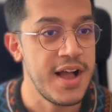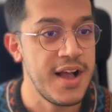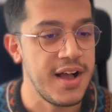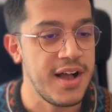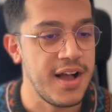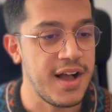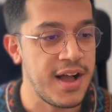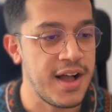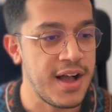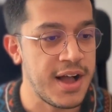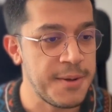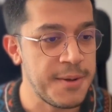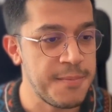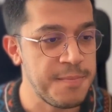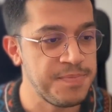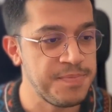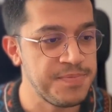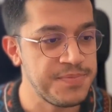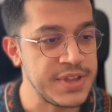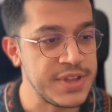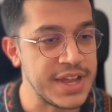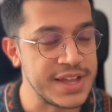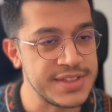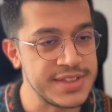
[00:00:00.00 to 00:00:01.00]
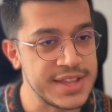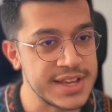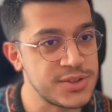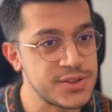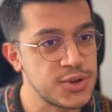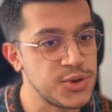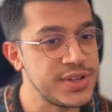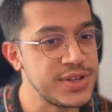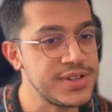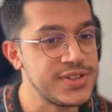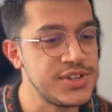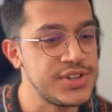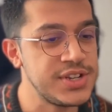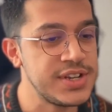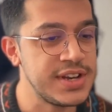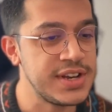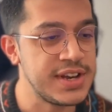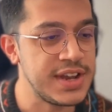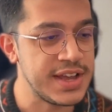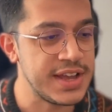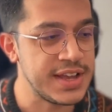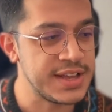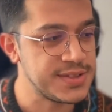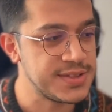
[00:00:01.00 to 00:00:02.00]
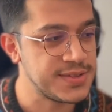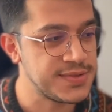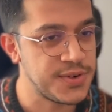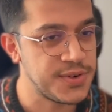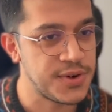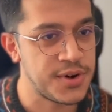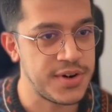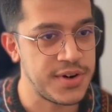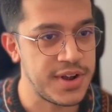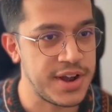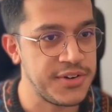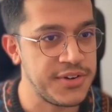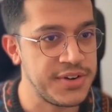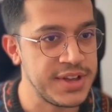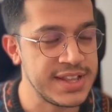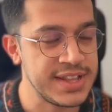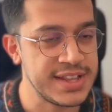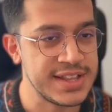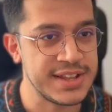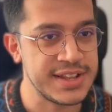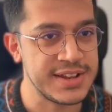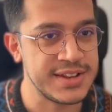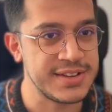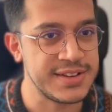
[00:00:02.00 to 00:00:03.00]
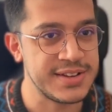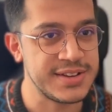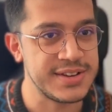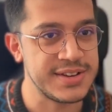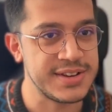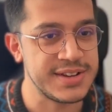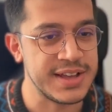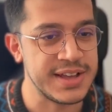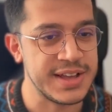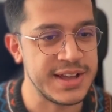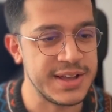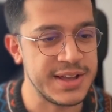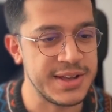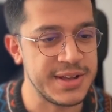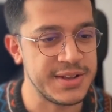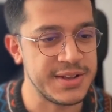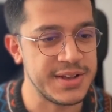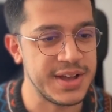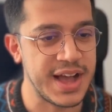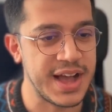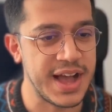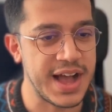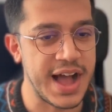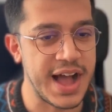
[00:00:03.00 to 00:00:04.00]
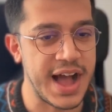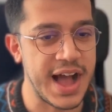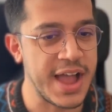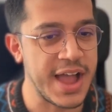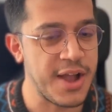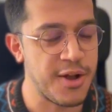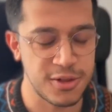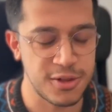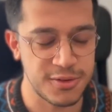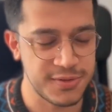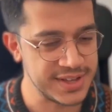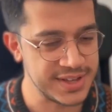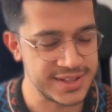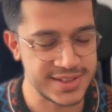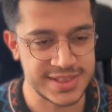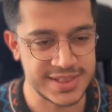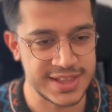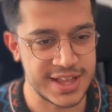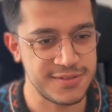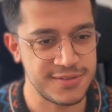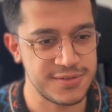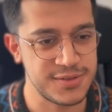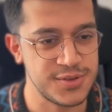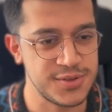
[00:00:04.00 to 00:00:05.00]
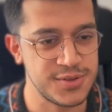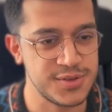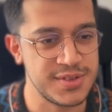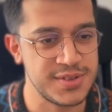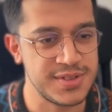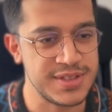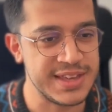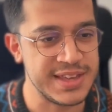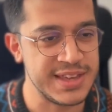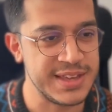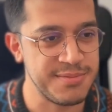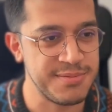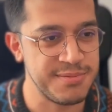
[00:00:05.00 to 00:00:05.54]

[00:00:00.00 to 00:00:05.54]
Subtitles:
Yeah, next question is for Erin, and I always love to see